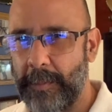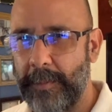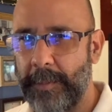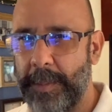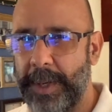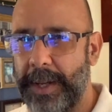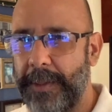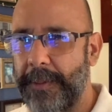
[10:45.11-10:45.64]

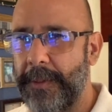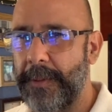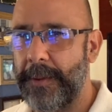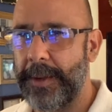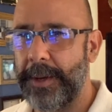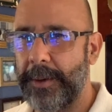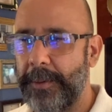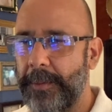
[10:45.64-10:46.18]
but
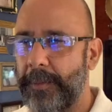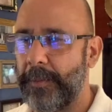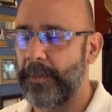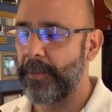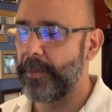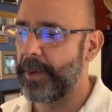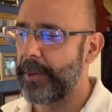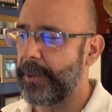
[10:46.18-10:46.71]

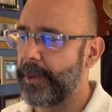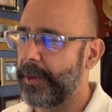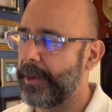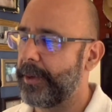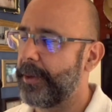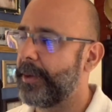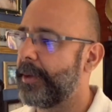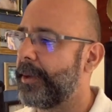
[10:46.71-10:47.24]
but
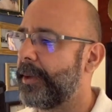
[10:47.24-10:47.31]
the